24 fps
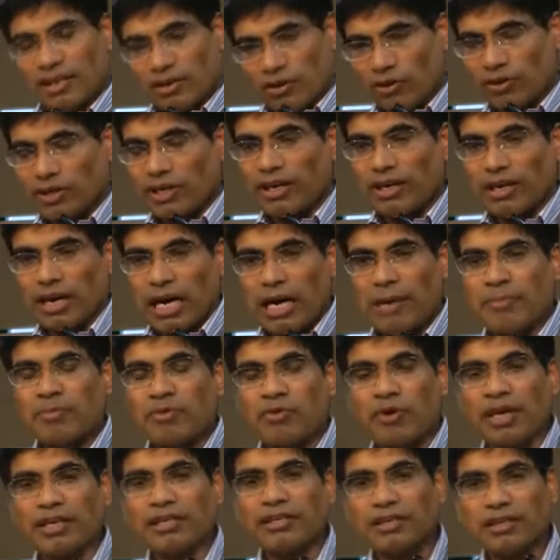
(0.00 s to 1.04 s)
okay, I'm
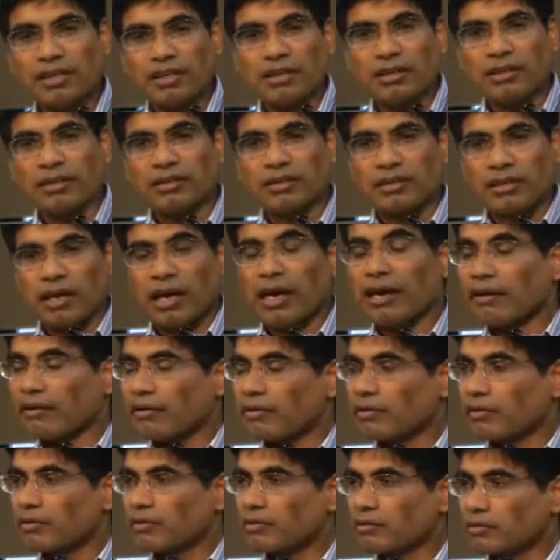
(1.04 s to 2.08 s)
writing this
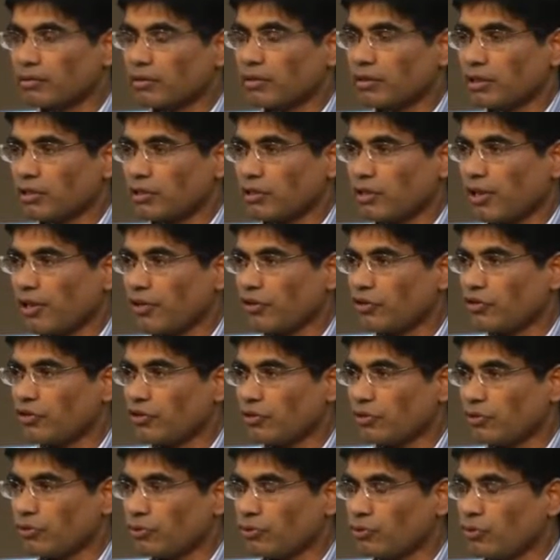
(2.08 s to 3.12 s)
letter
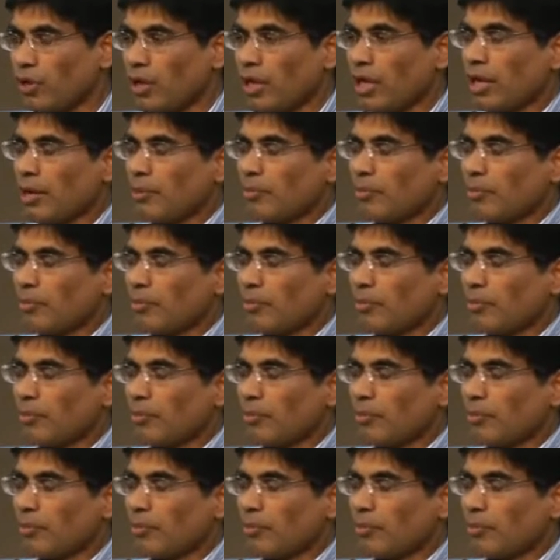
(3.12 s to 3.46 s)
to you,